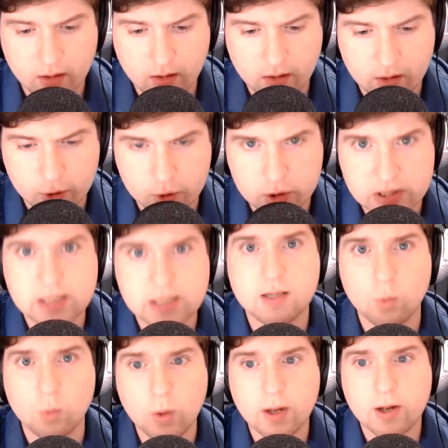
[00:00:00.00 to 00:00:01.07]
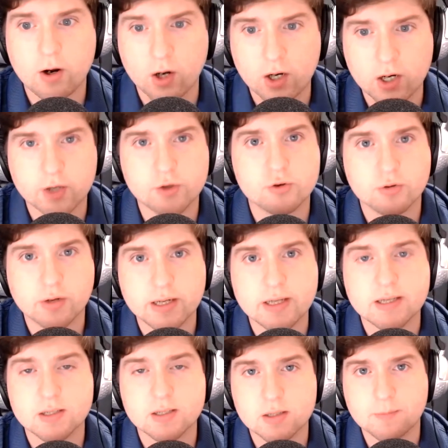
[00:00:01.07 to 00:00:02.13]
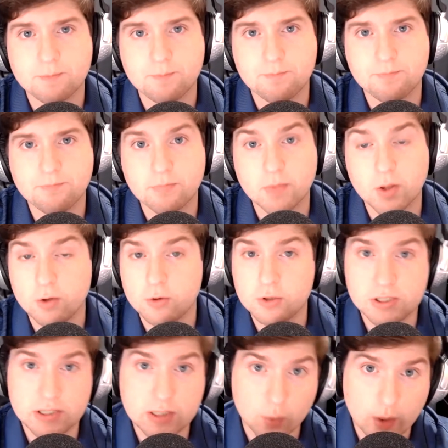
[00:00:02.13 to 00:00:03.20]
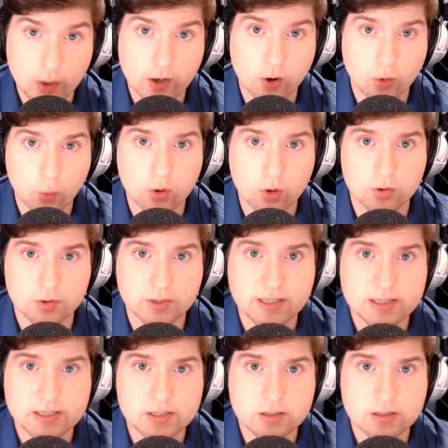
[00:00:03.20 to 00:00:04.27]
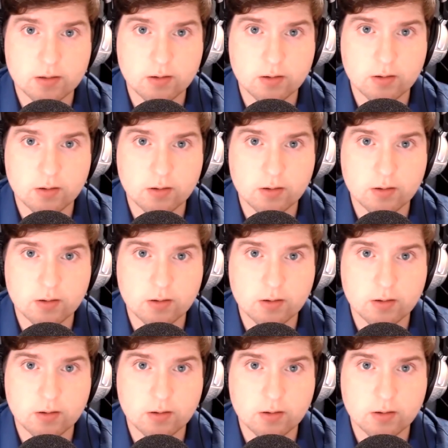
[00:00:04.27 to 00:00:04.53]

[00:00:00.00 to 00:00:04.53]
You see the way our country is. You see the way our world is.